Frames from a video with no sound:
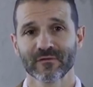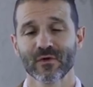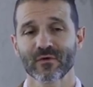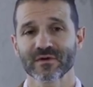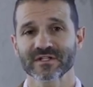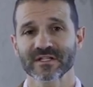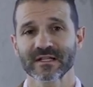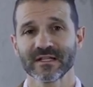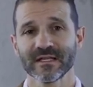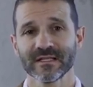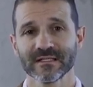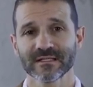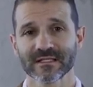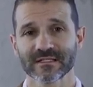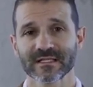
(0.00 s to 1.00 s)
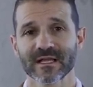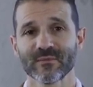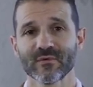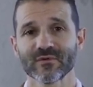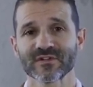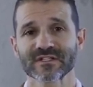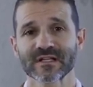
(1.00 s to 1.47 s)
floor is clean, the
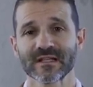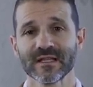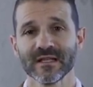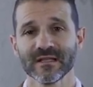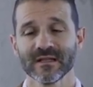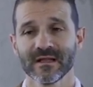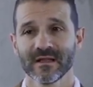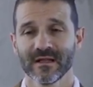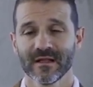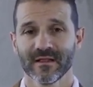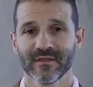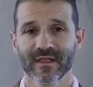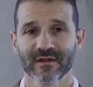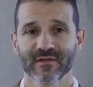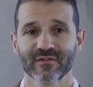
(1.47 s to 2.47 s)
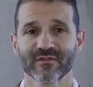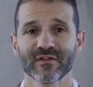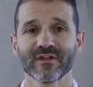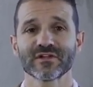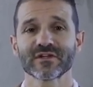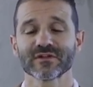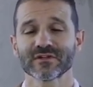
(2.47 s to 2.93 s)
table is clean, the
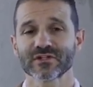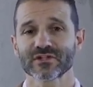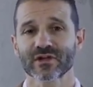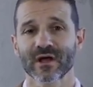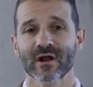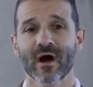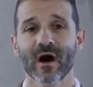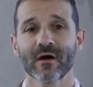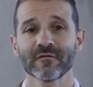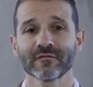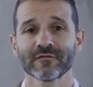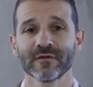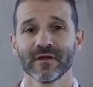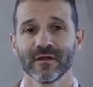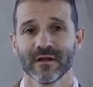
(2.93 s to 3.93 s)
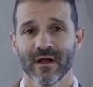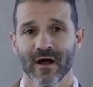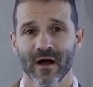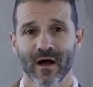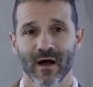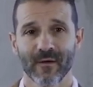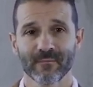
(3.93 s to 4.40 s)
anesthesia is shut off.
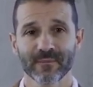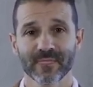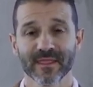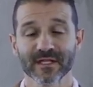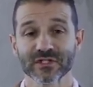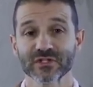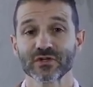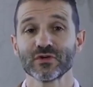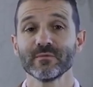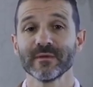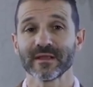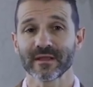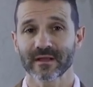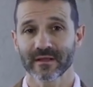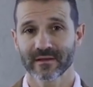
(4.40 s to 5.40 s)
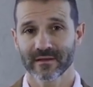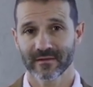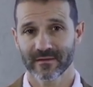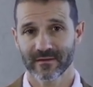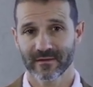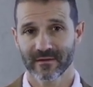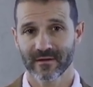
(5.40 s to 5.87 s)
Um, the tubing
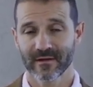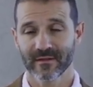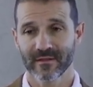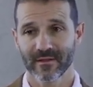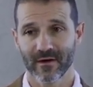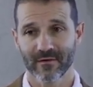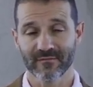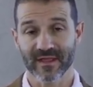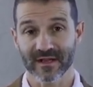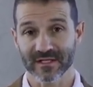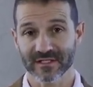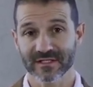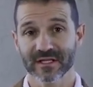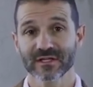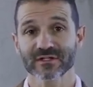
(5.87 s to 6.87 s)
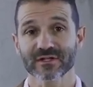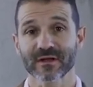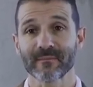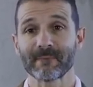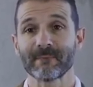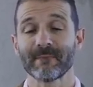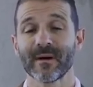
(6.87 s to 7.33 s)
of the
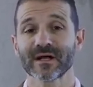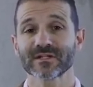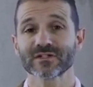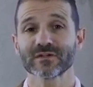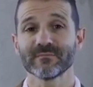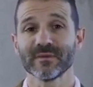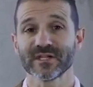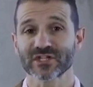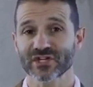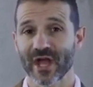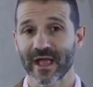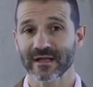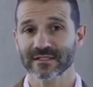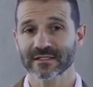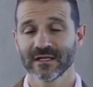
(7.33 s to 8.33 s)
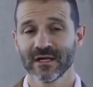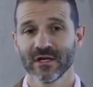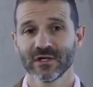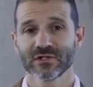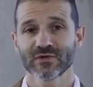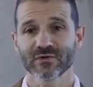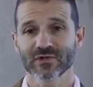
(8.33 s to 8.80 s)
anesthesia must be checked
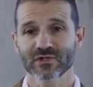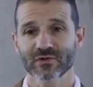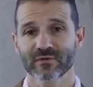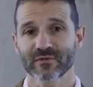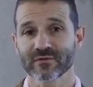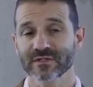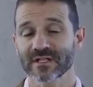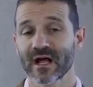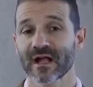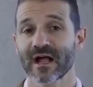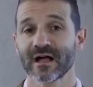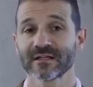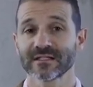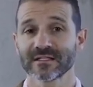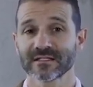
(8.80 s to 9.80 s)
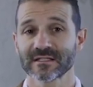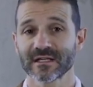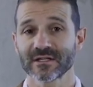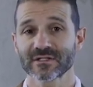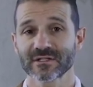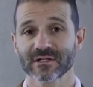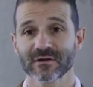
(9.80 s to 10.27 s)
to ensure there is not
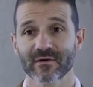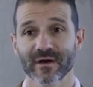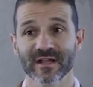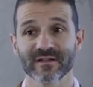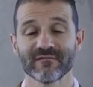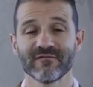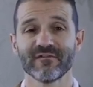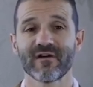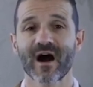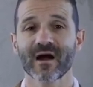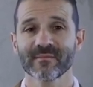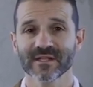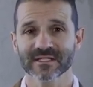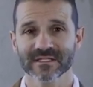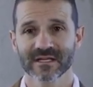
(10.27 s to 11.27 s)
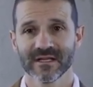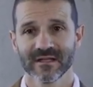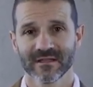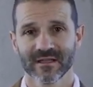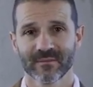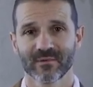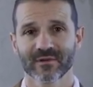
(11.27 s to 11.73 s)
condensation or any vomit
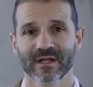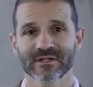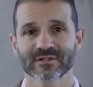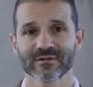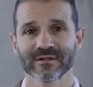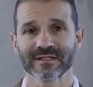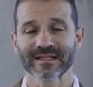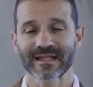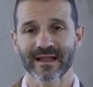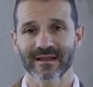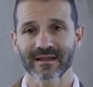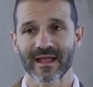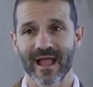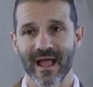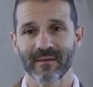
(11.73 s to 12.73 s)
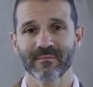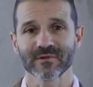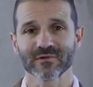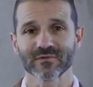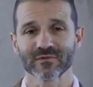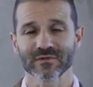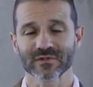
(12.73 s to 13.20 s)
that potentially can
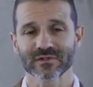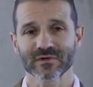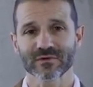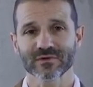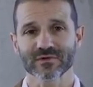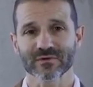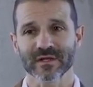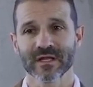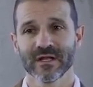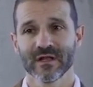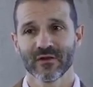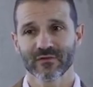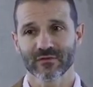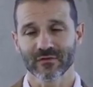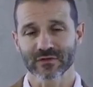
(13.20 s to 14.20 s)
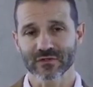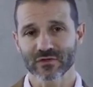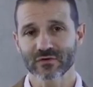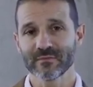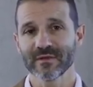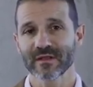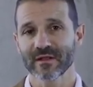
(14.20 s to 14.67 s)
happen during surgery. So the
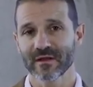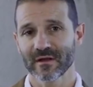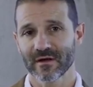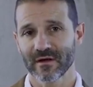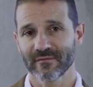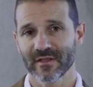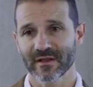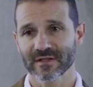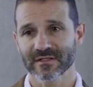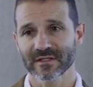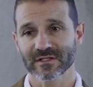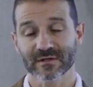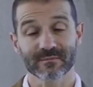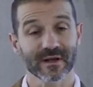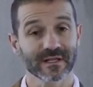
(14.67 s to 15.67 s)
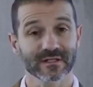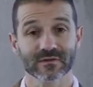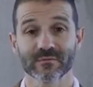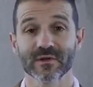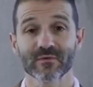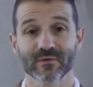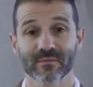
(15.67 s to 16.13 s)
tubing of the anesthesia might need
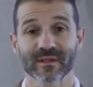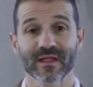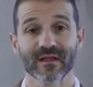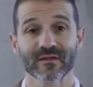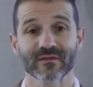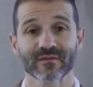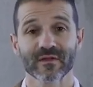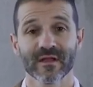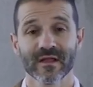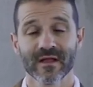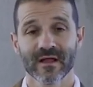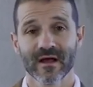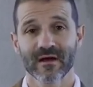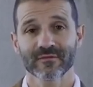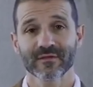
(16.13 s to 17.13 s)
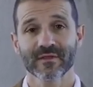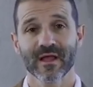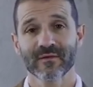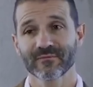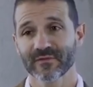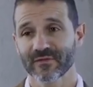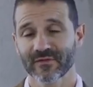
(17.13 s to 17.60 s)
to be replaced. After
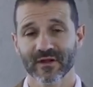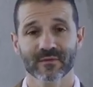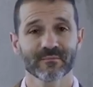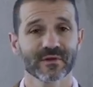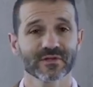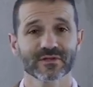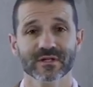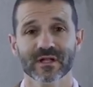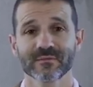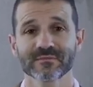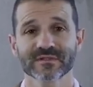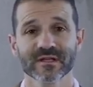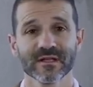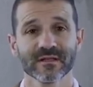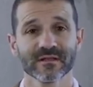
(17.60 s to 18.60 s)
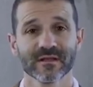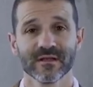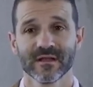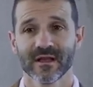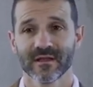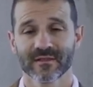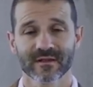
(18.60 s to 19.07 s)
that, the second patient comes in,
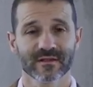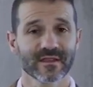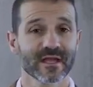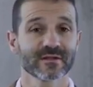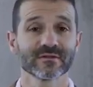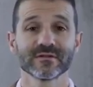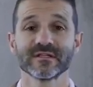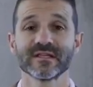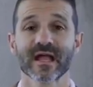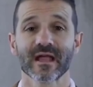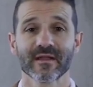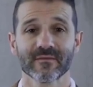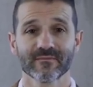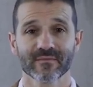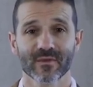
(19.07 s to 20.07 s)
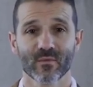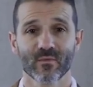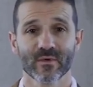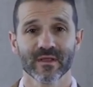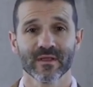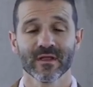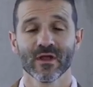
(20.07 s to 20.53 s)
and then at the end of the day,
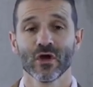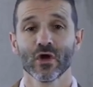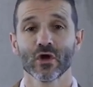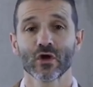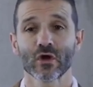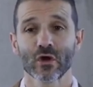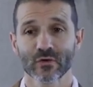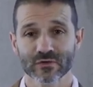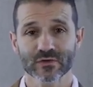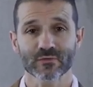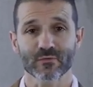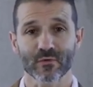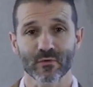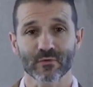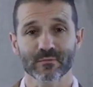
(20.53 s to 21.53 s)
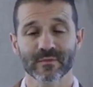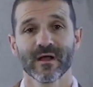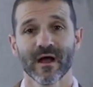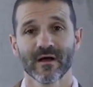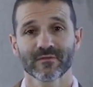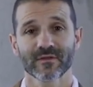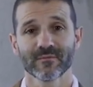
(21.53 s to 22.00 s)
we close the room
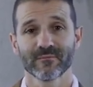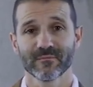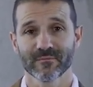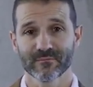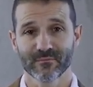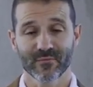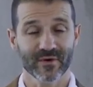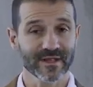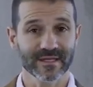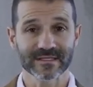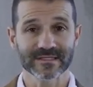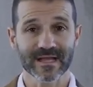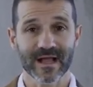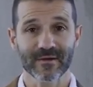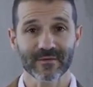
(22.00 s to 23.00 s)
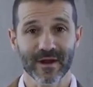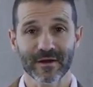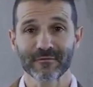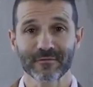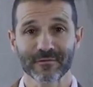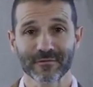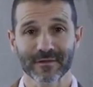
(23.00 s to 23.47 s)
after breaking down
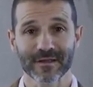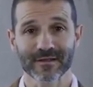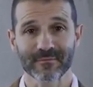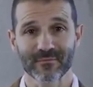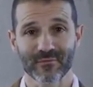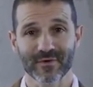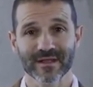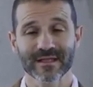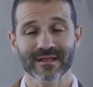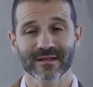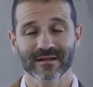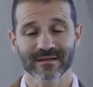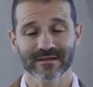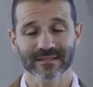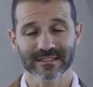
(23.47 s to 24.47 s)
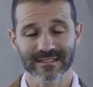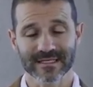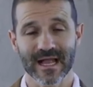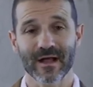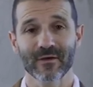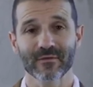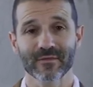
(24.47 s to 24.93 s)
everything, breaking
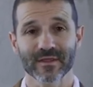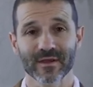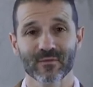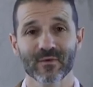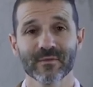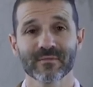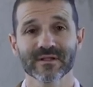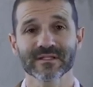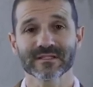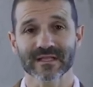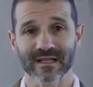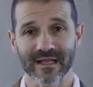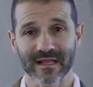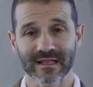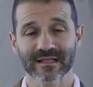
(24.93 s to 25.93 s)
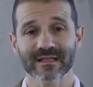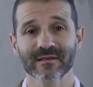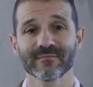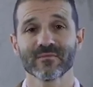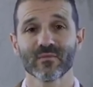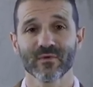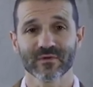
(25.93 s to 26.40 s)
down the equipments and clean
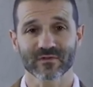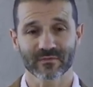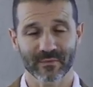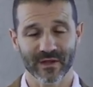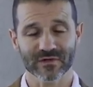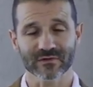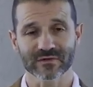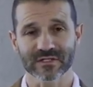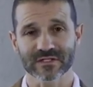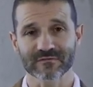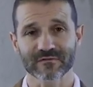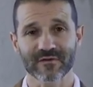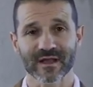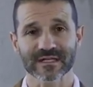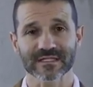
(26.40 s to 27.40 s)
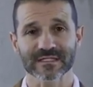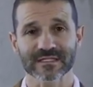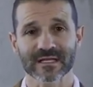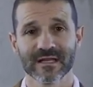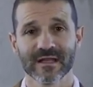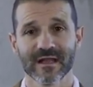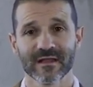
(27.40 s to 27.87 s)
them with special disinfectant,
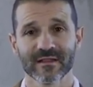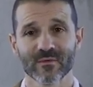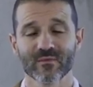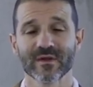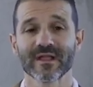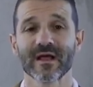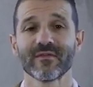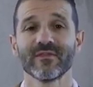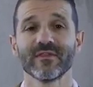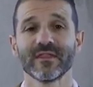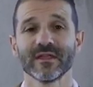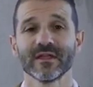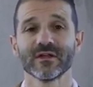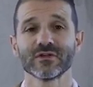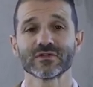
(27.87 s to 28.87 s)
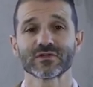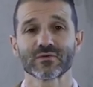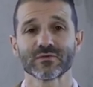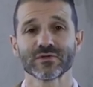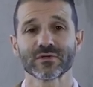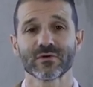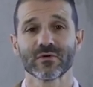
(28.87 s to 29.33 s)
and then we get the
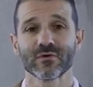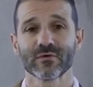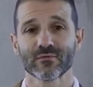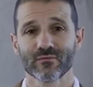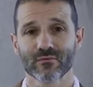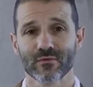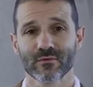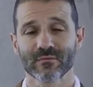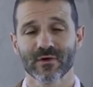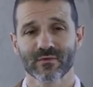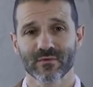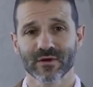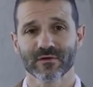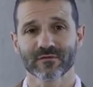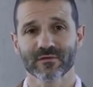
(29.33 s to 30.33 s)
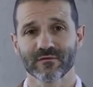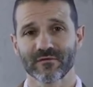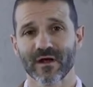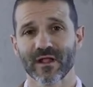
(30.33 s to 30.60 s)
surgical room ready for the